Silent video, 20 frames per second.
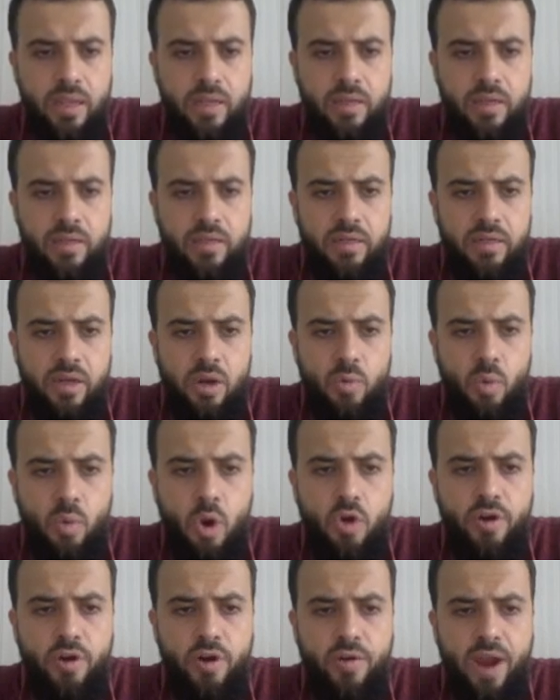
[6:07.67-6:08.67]

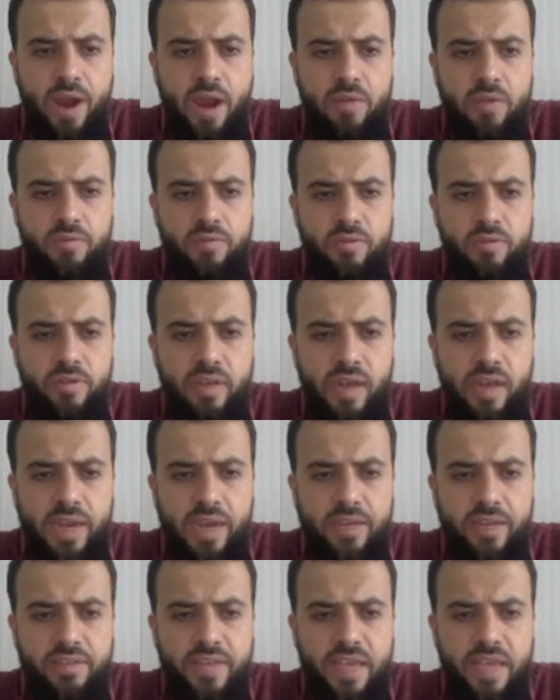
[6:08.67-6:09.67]
Walk around,
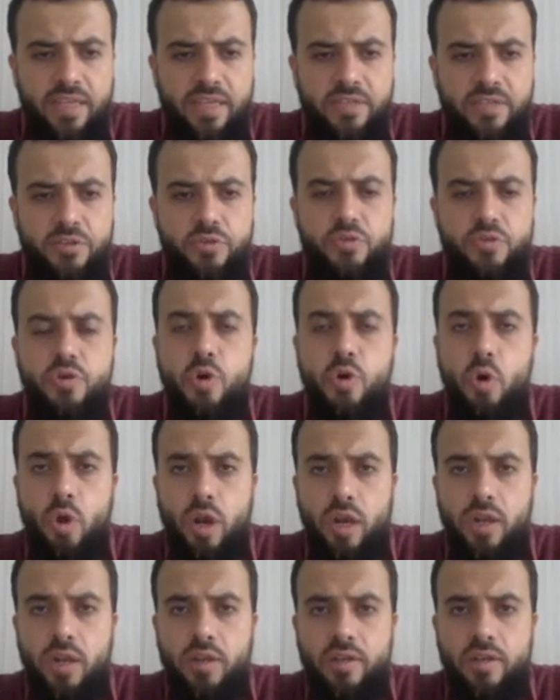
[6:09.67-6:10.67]
like take a
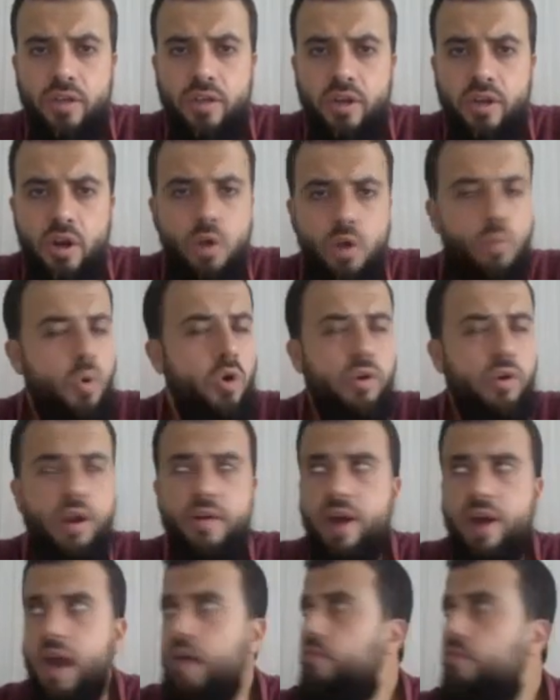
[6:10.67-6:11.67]
stroll. Walk
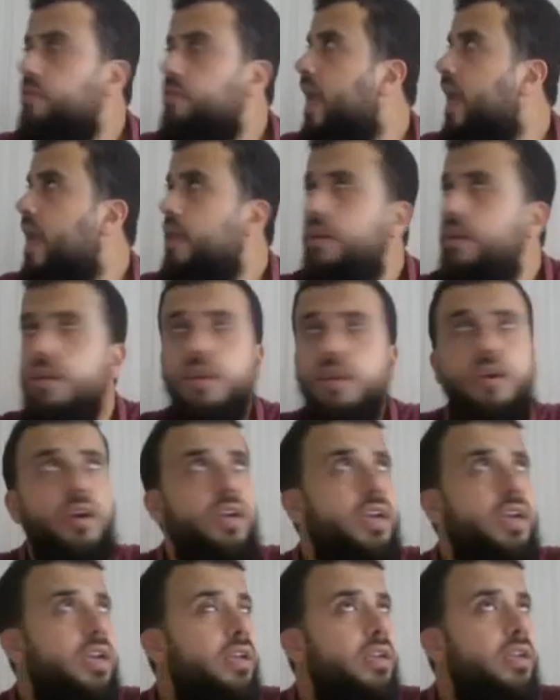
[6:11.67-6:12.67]
around and
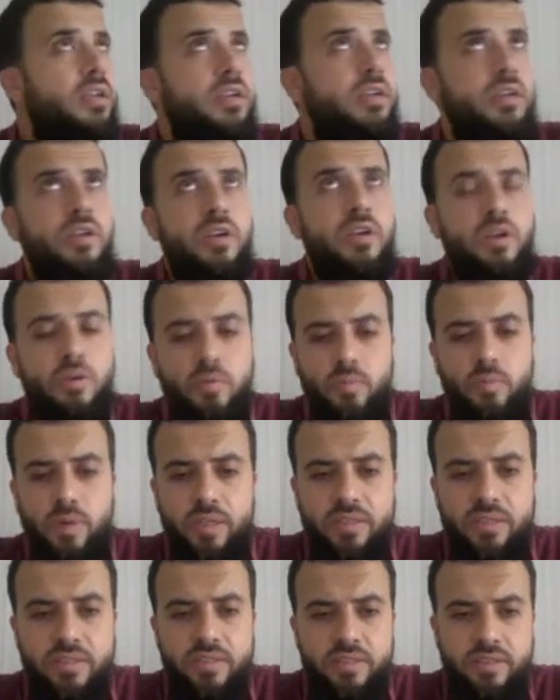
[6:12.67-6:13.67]
look
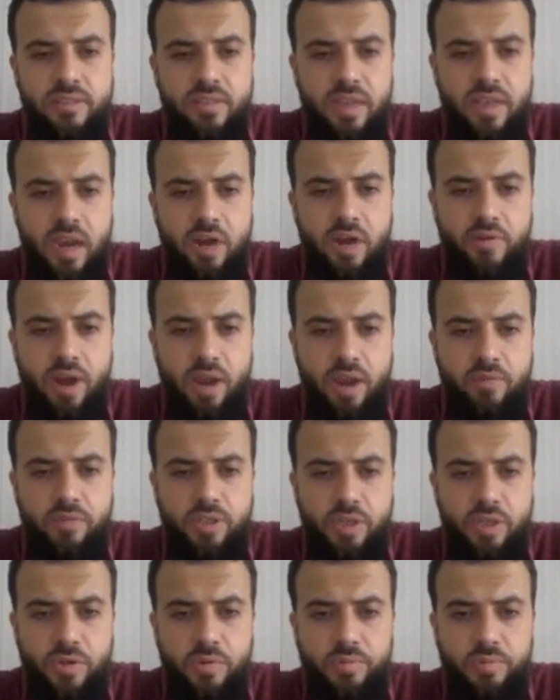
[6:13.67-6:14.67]
what's
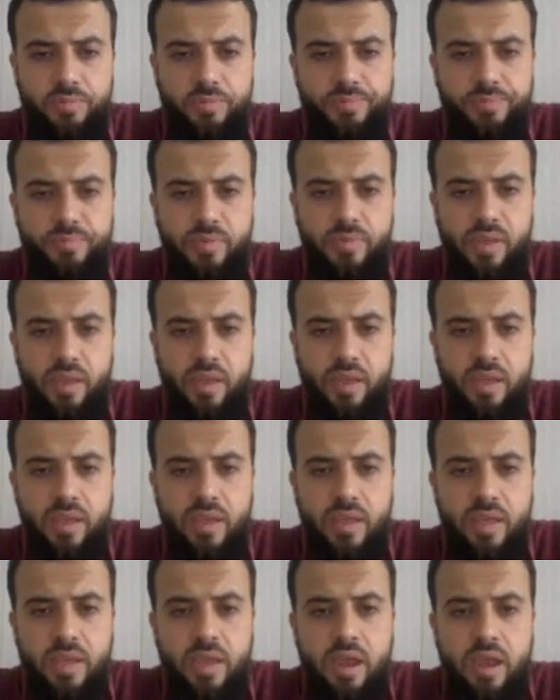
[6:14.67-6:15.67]
around you.
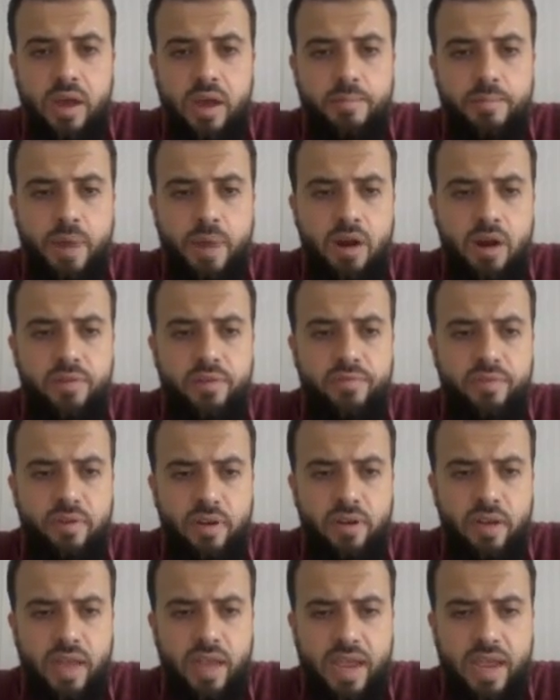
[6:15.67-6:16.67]

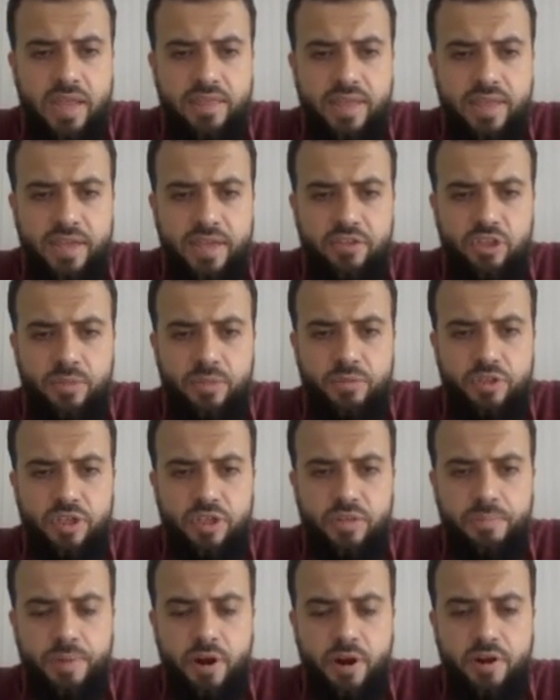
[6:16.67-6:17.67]
Marvel at the
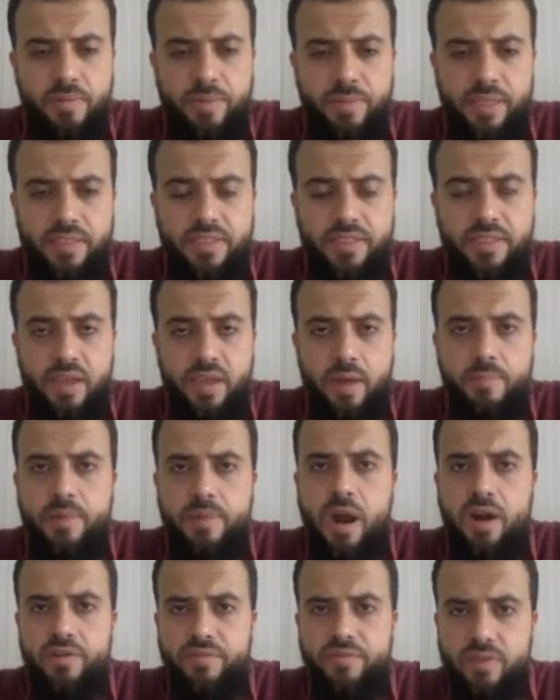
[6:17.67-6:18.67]
Egyptian pyramids.
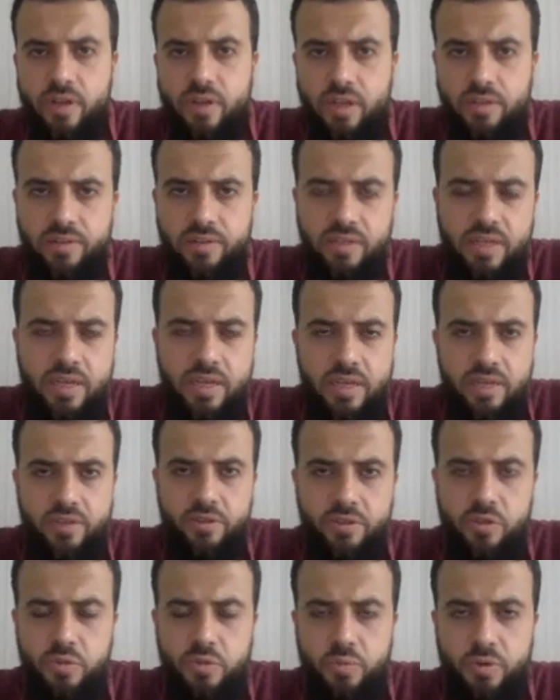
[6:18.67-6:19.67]
Marvel,
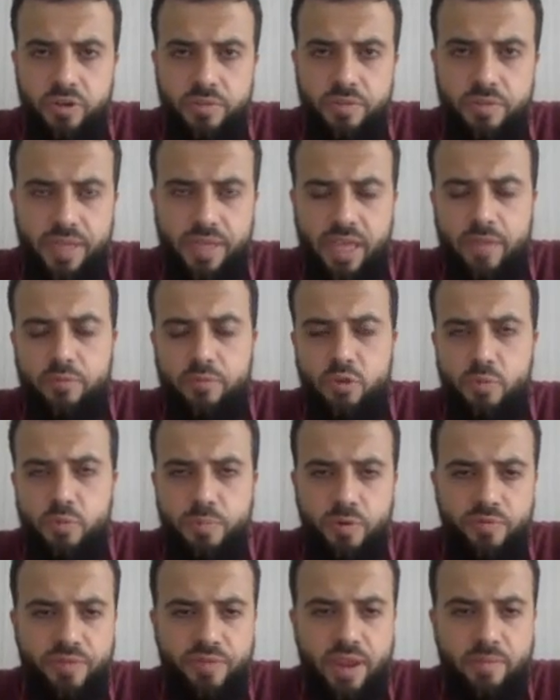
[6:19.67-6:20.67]
this word became
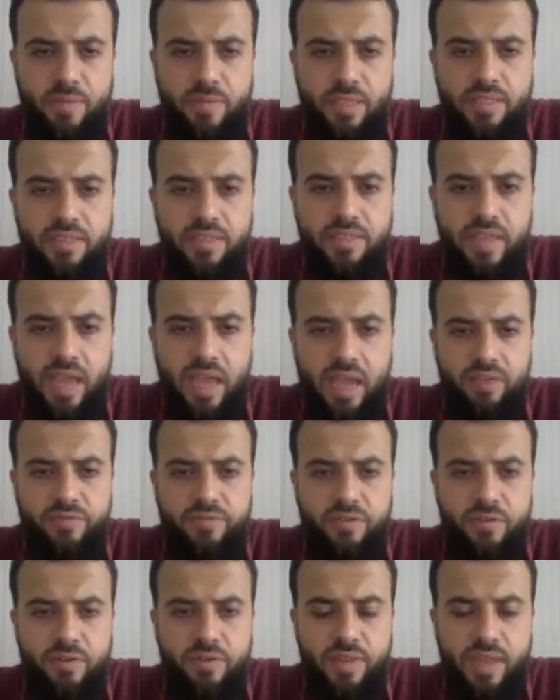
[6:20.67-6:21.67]
super famous
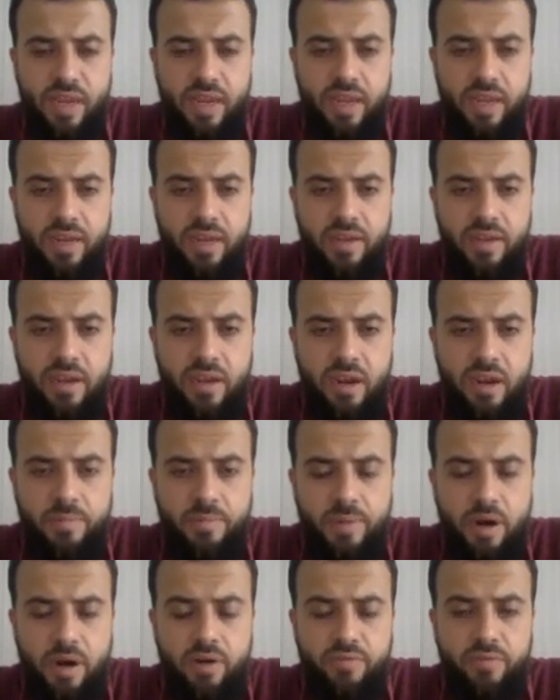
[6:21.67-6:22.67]
after the
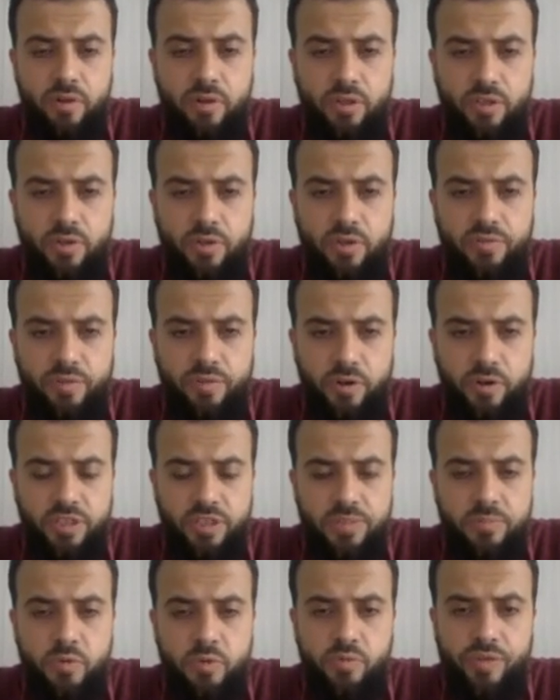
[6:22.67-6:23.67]
Marvel
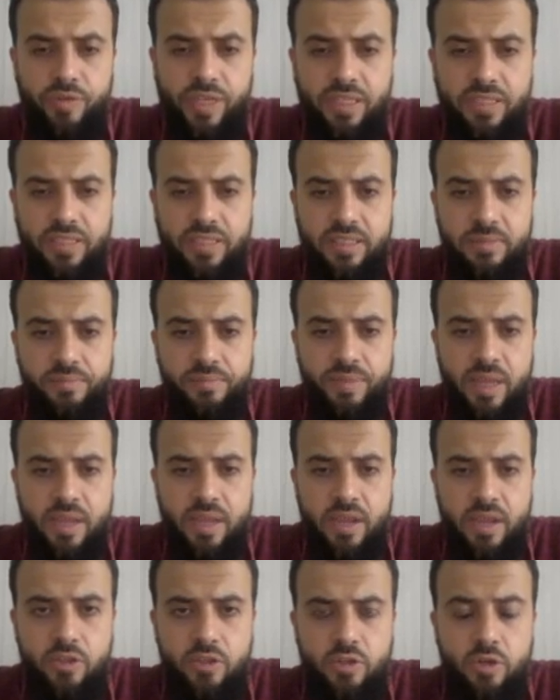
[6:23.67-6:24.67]
Universe movies.
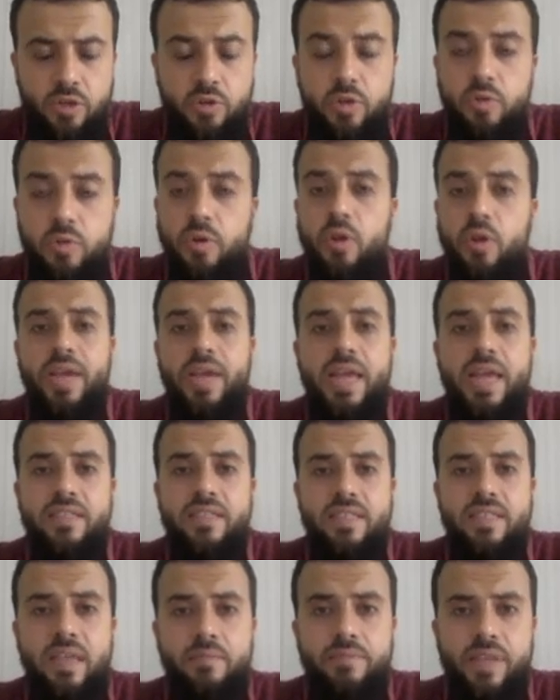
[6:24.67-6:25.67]
So you look
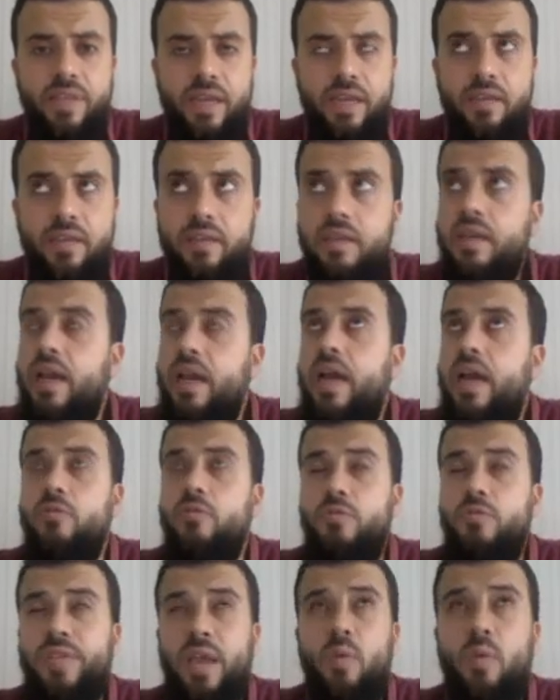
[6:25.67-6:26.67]
at something
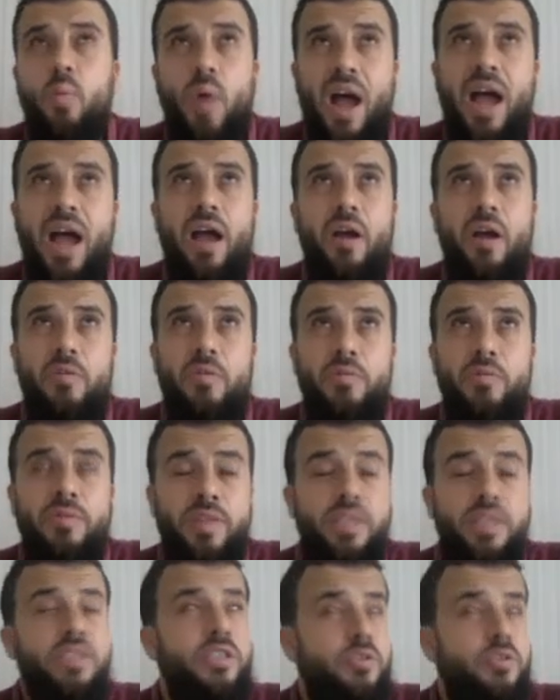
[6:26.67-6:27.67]
and you say, wow,
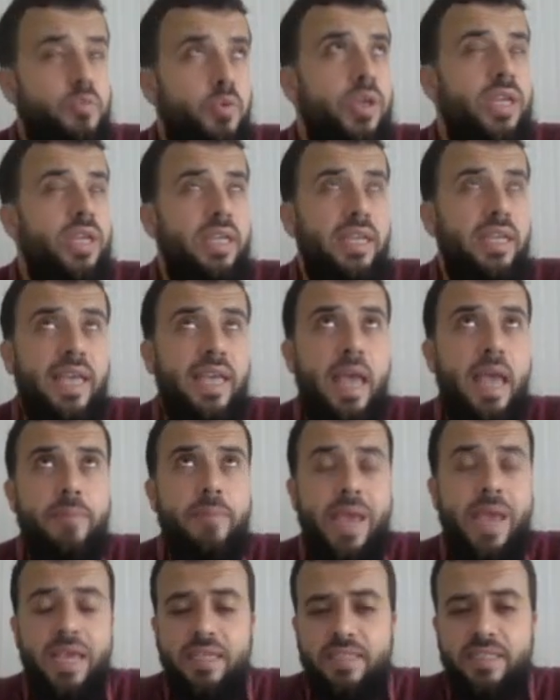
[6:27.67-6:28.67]
this is really
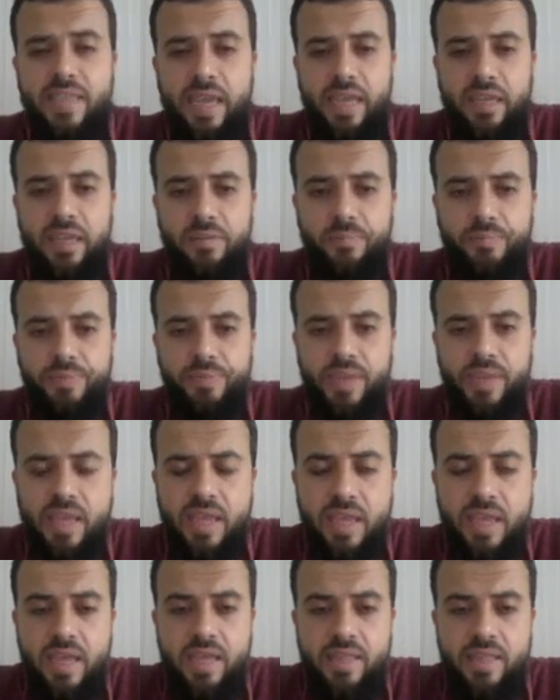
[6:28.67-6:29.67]
amazing.
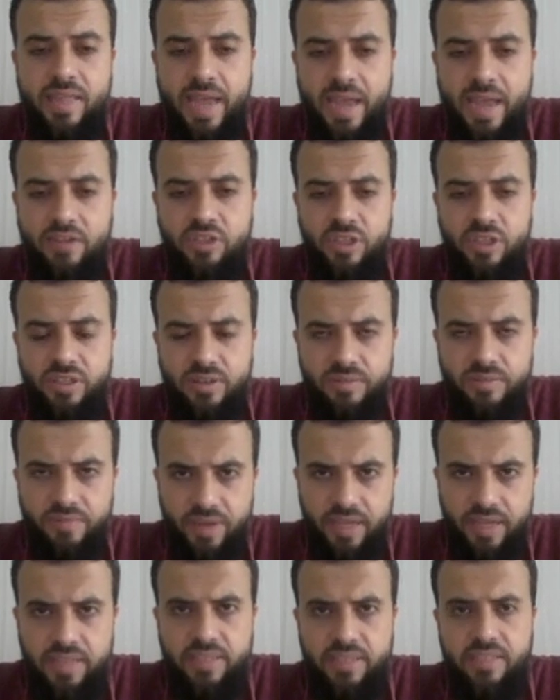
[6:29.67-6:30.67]
The adjective
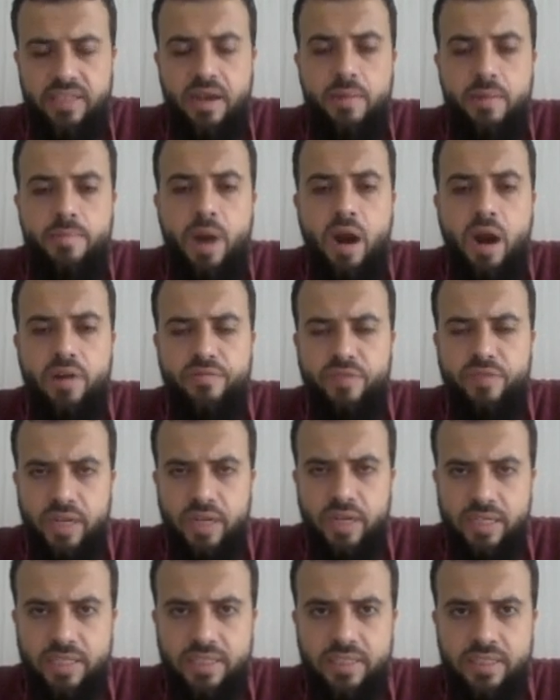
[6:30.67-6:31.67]
is
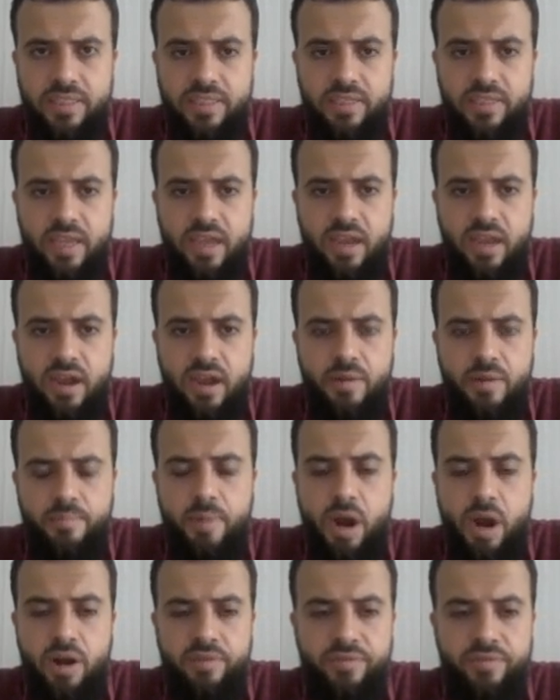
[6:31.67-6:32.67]
marvelous.
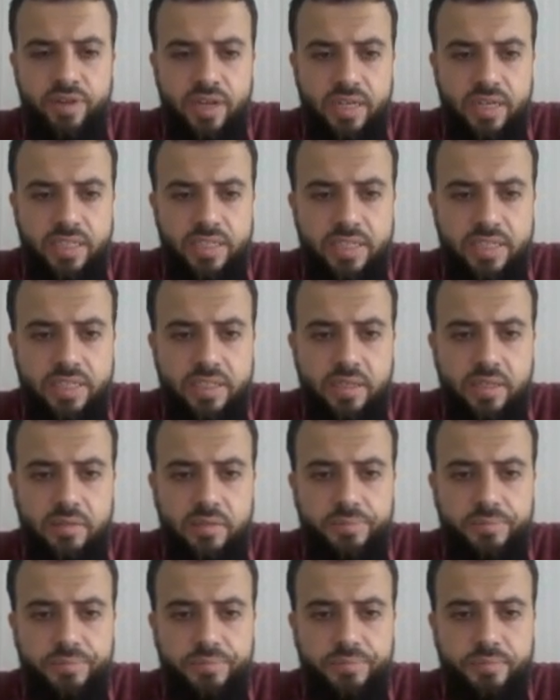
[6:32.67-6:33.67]
Marvelous.